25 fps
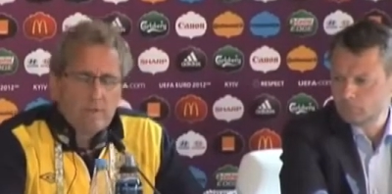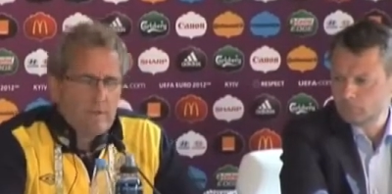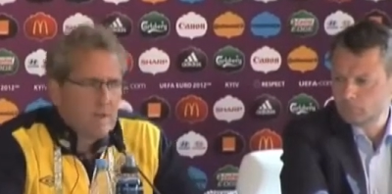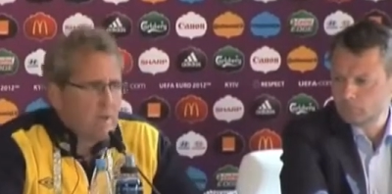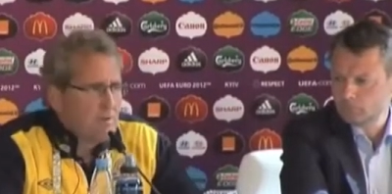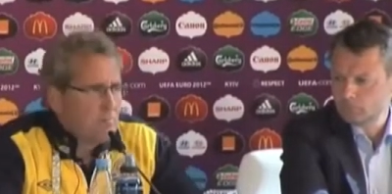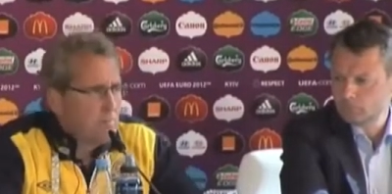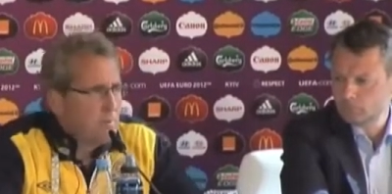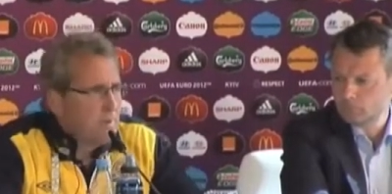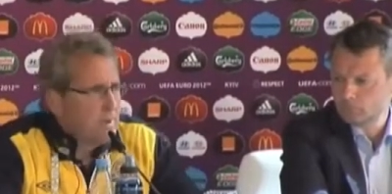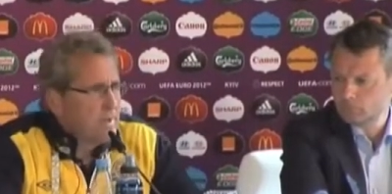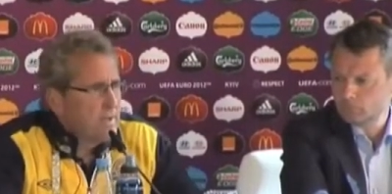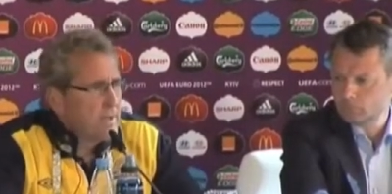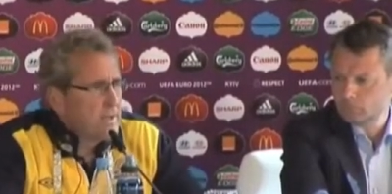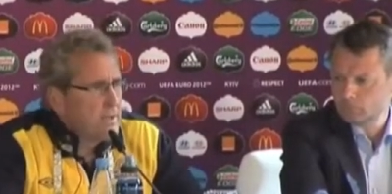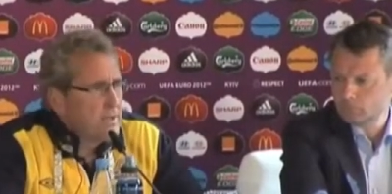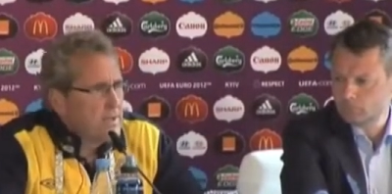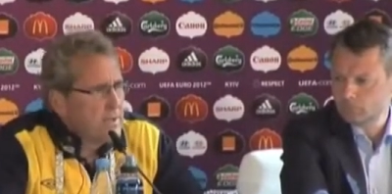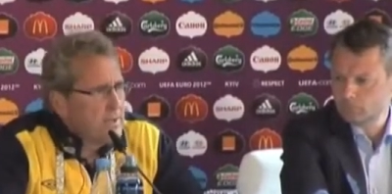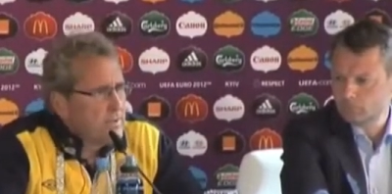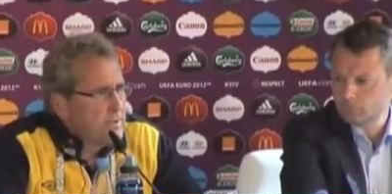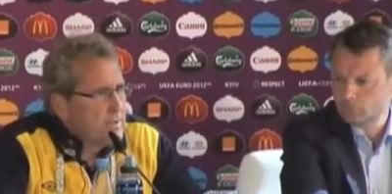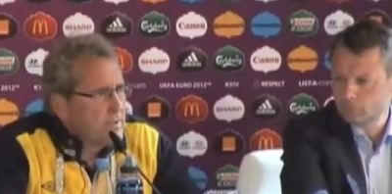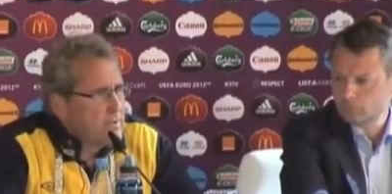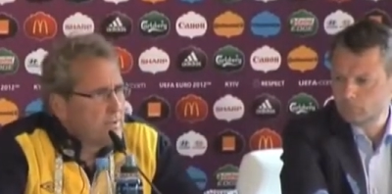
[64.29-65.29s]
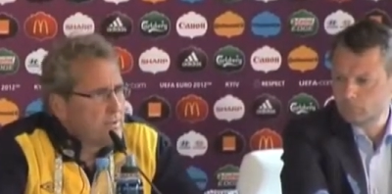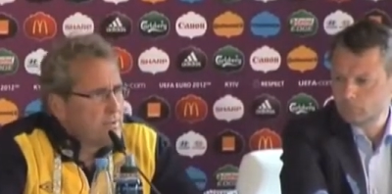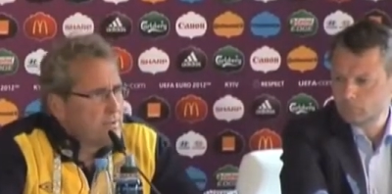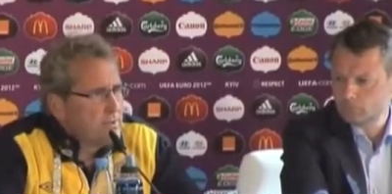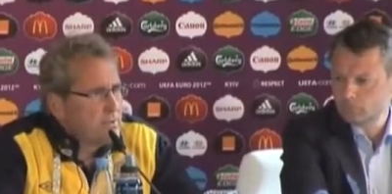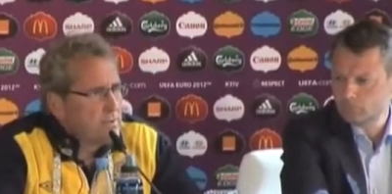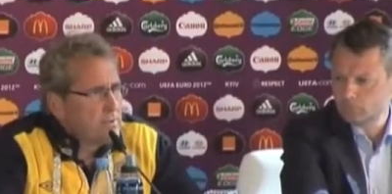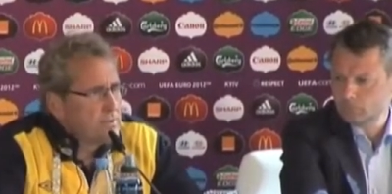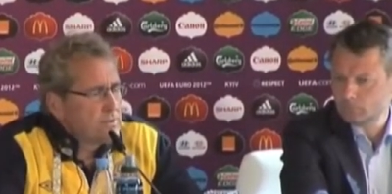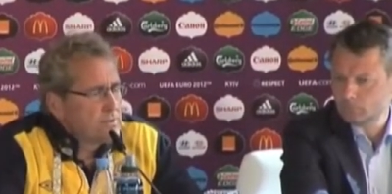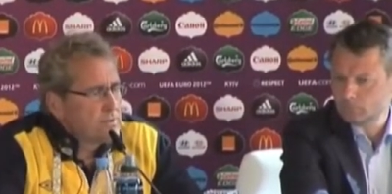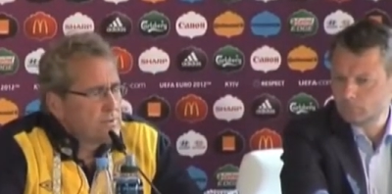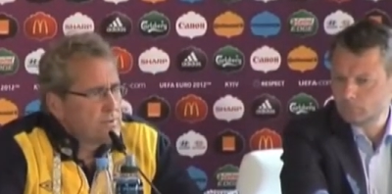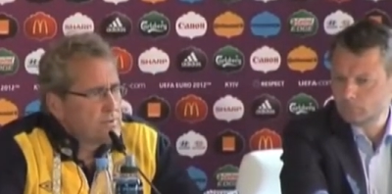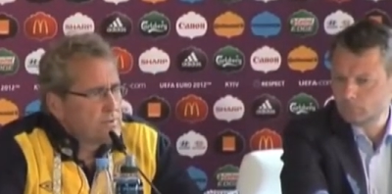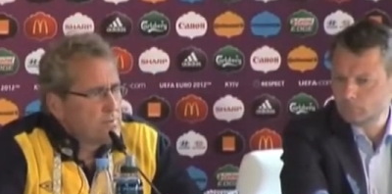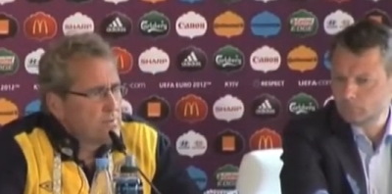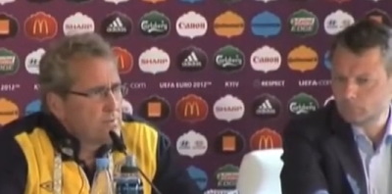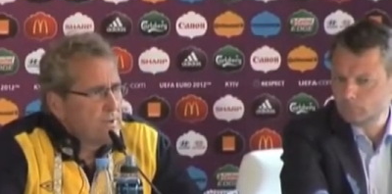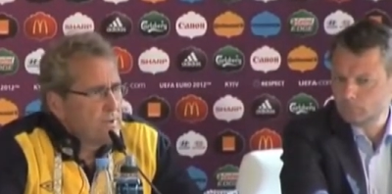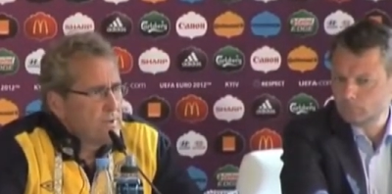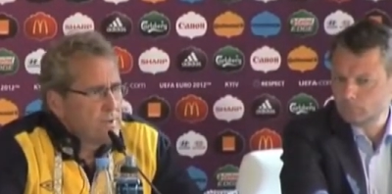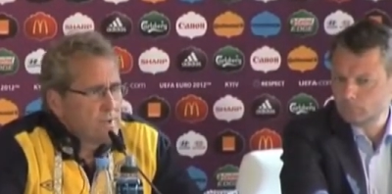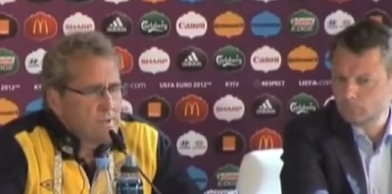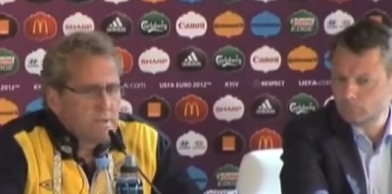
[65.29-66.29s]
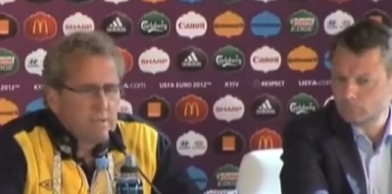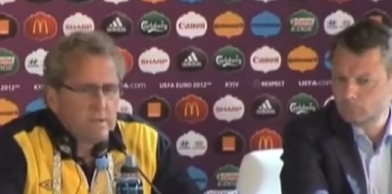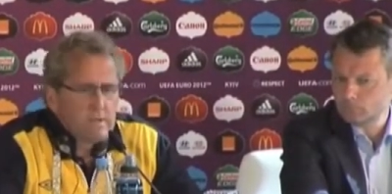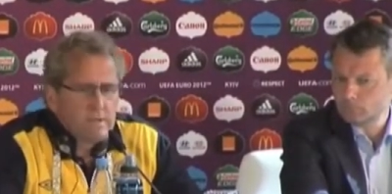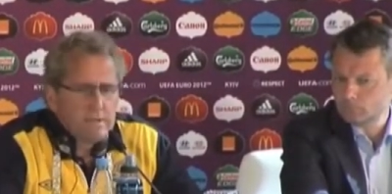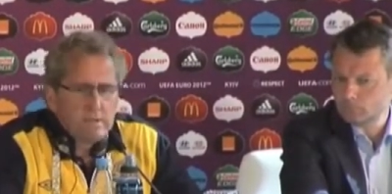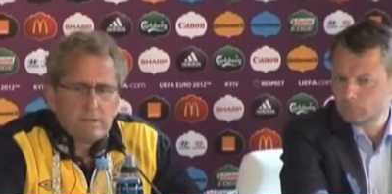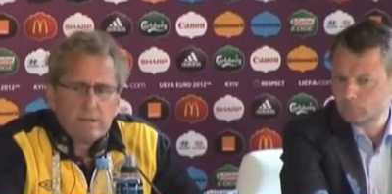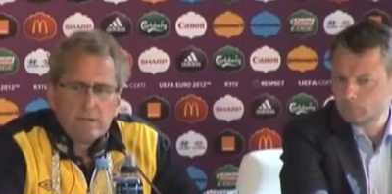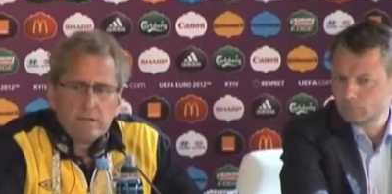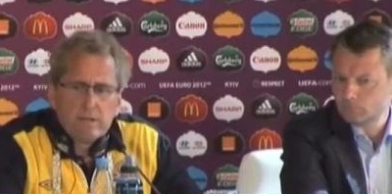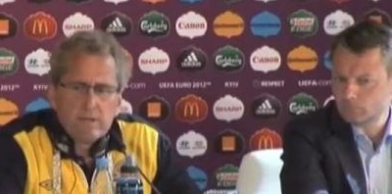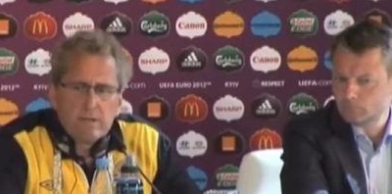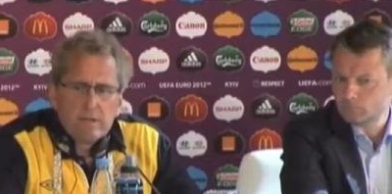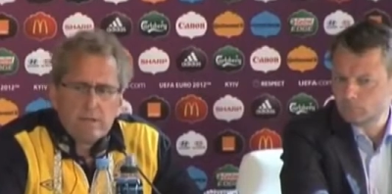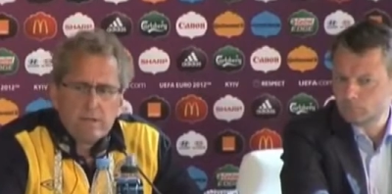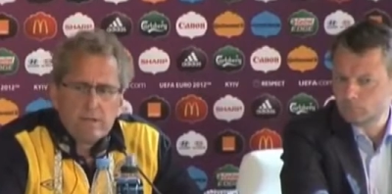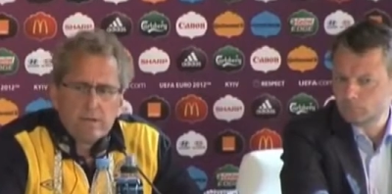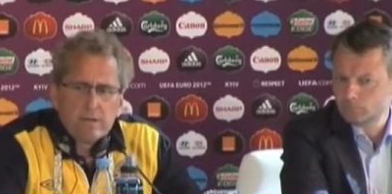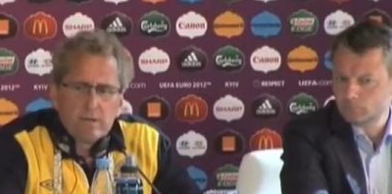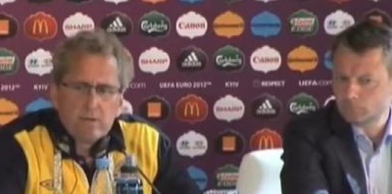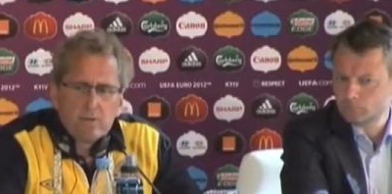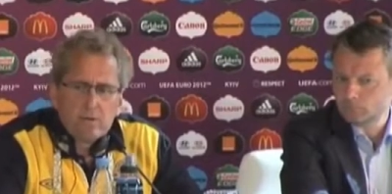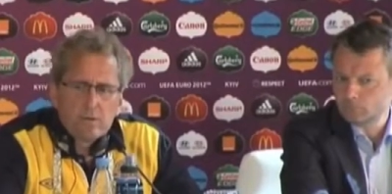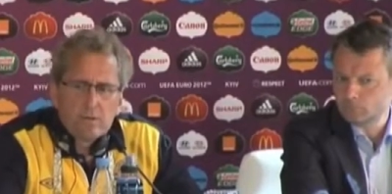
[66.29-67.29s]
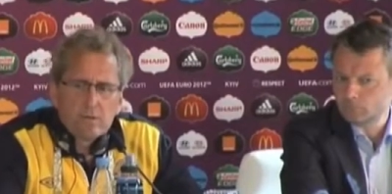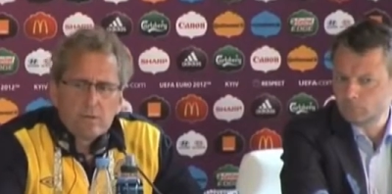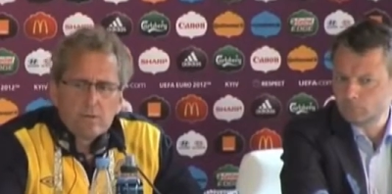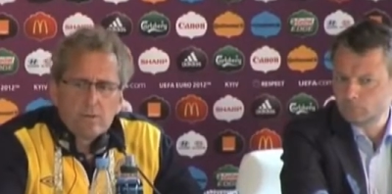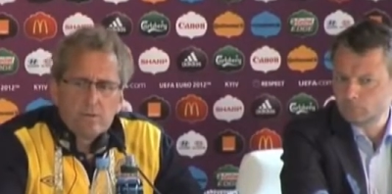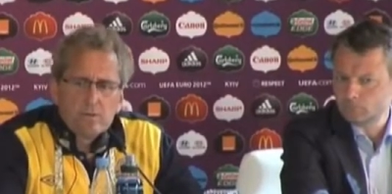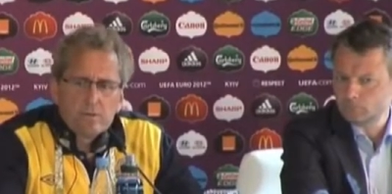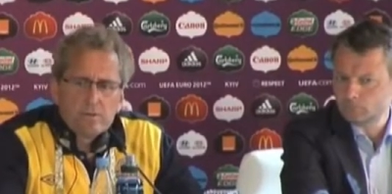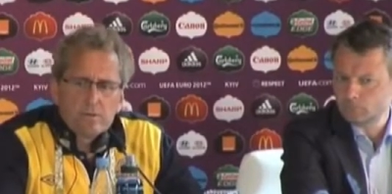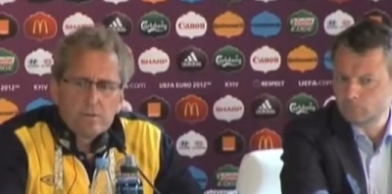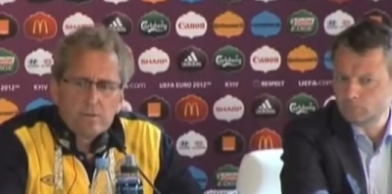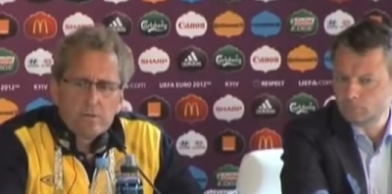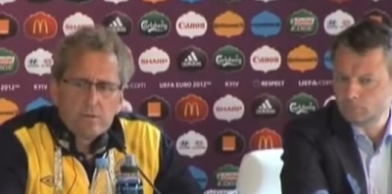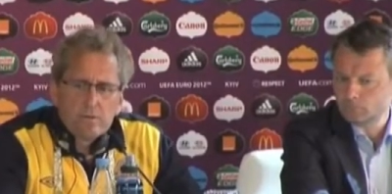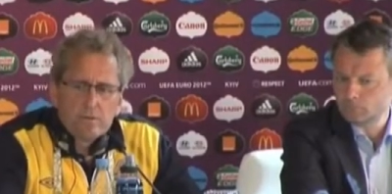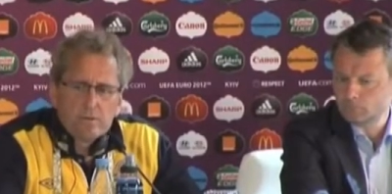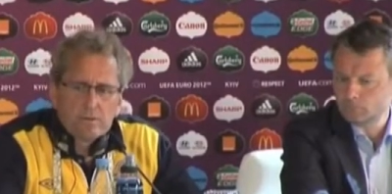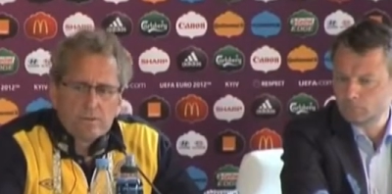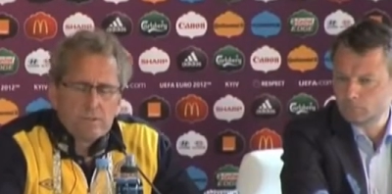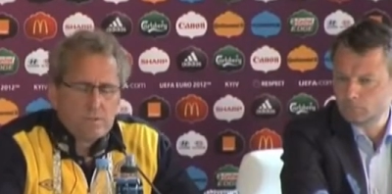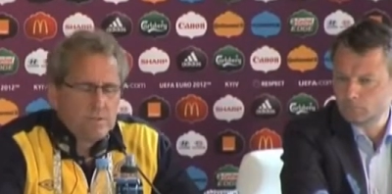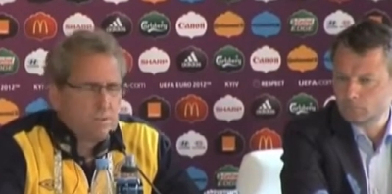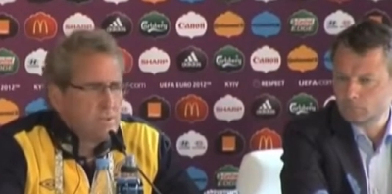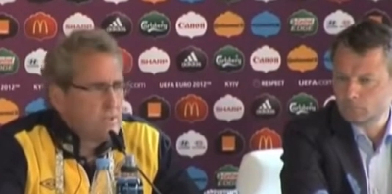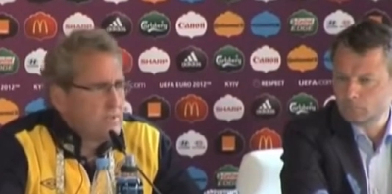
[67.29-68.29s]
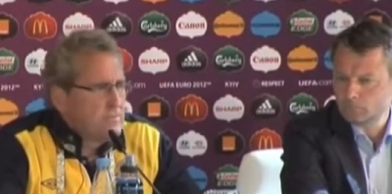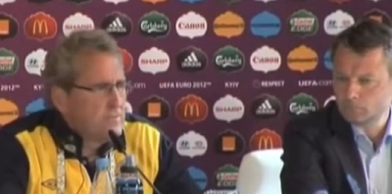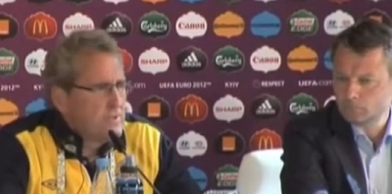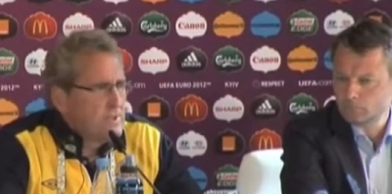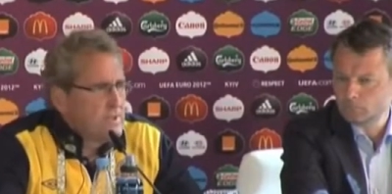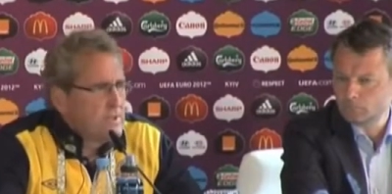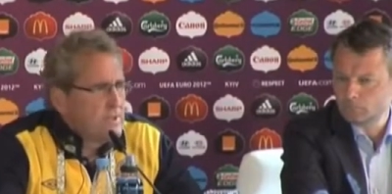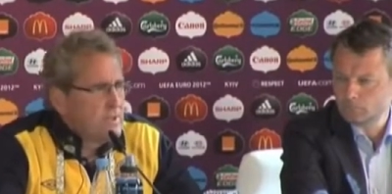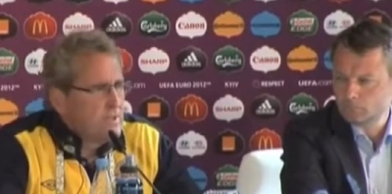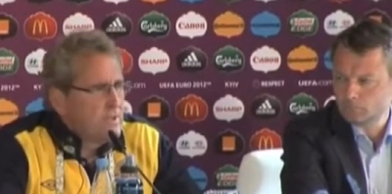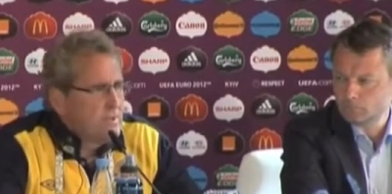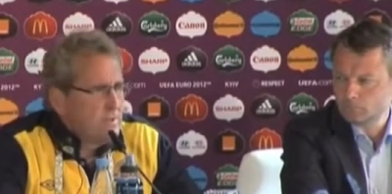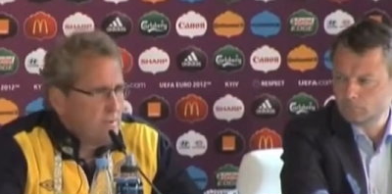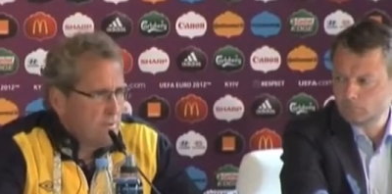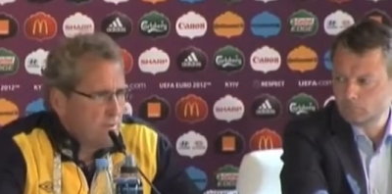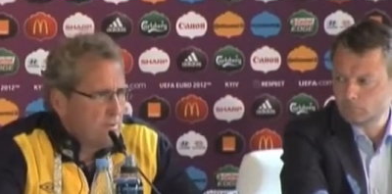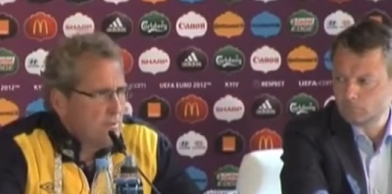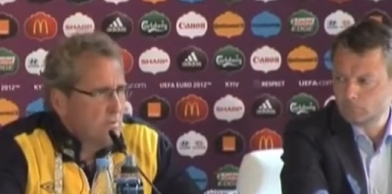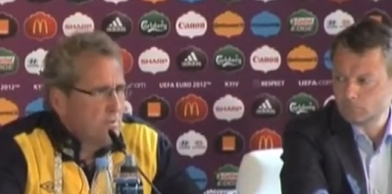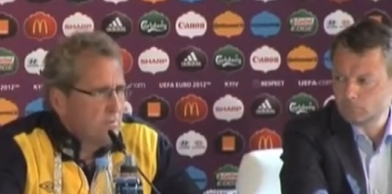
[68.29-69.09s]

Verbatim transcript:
Speaker 1: they have played uh, during the spring and, and, uh, and looking on the, on the DVD,